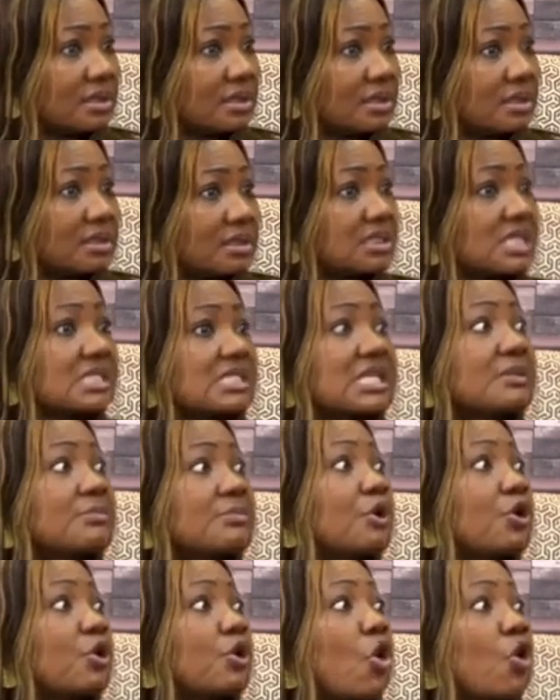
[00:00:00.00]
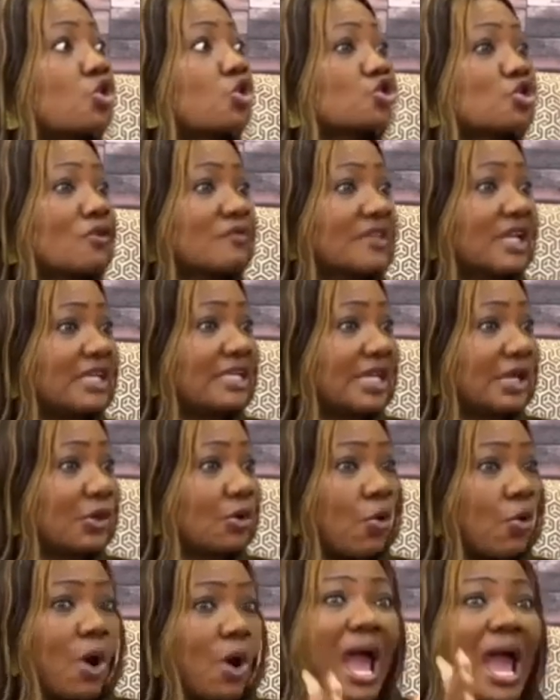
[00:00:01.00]
She said, because of the
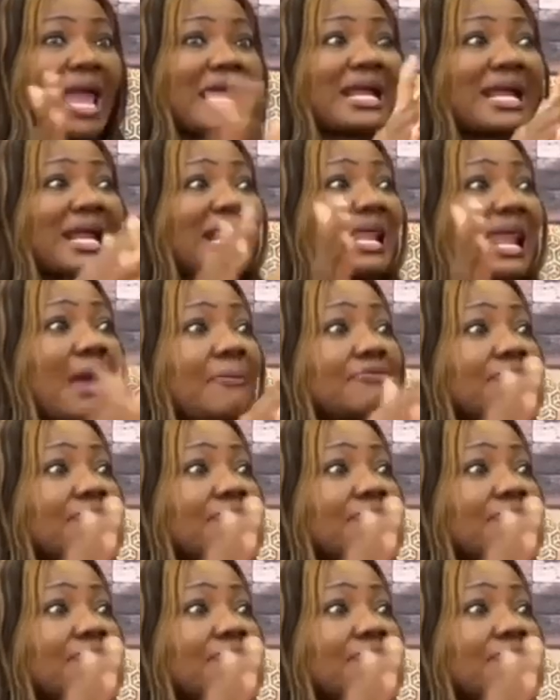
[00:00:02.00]
deco. I clapped